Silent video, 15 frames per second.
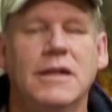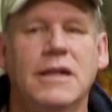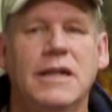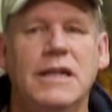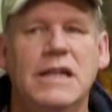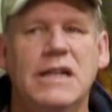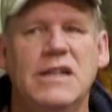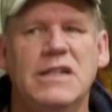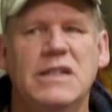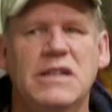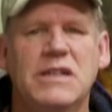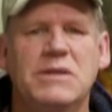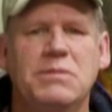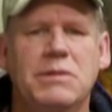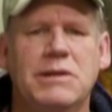And th-
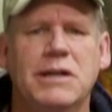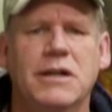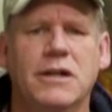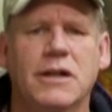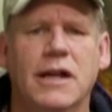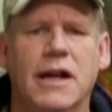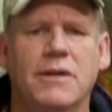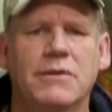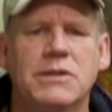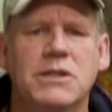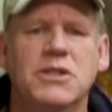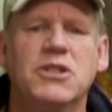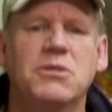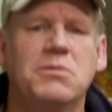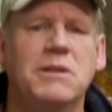this particular guy
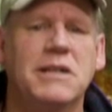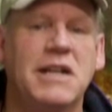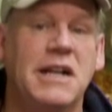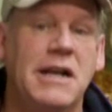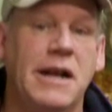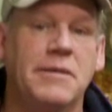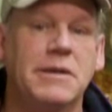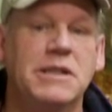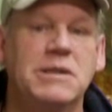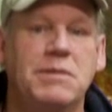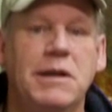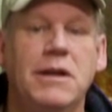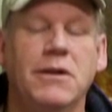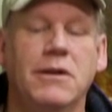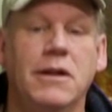wasn't super dynamic
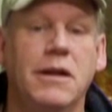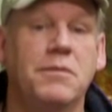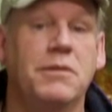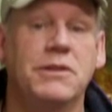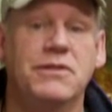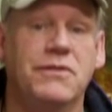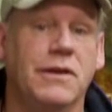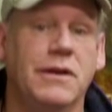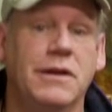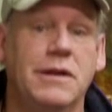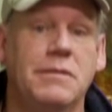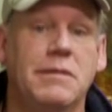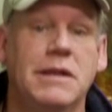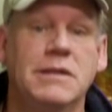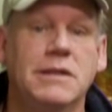speaker or anything, but he was
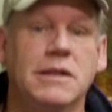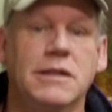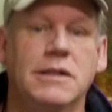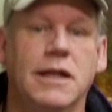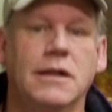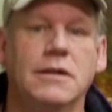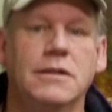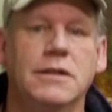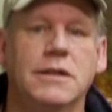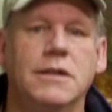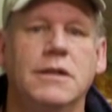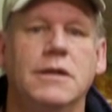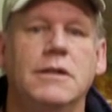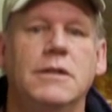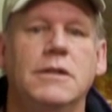very immensely
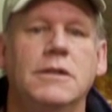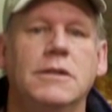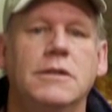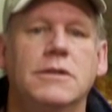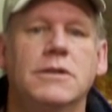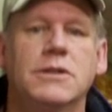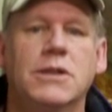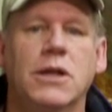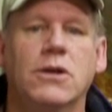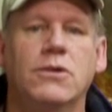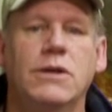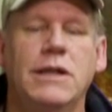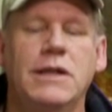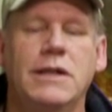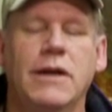talented.
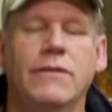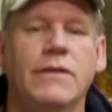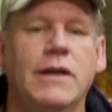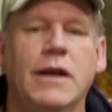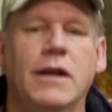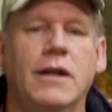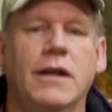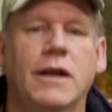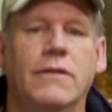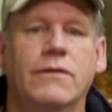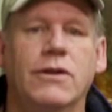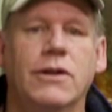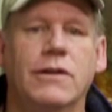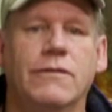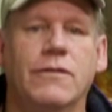So he definitely had a lot of
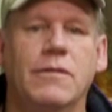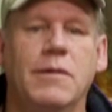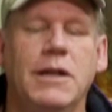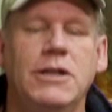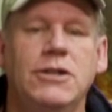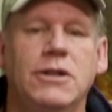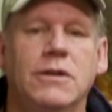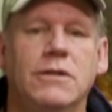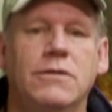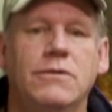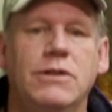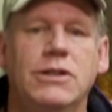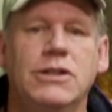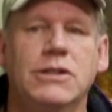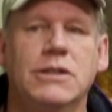good information.
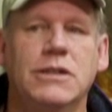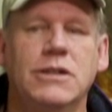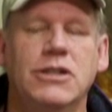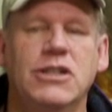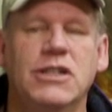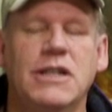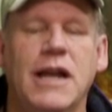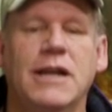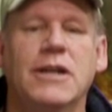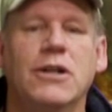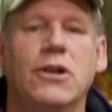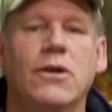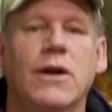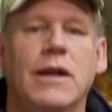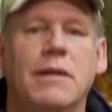We just you just had to
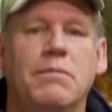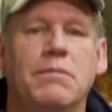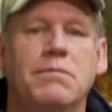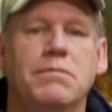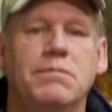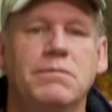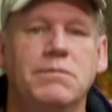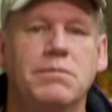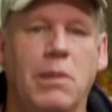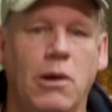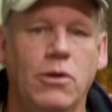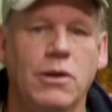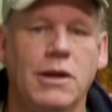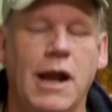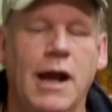know how to
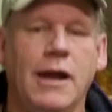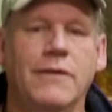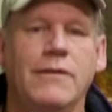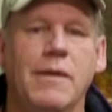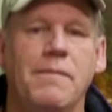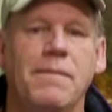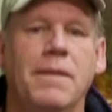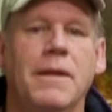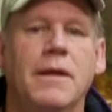pull it out of him.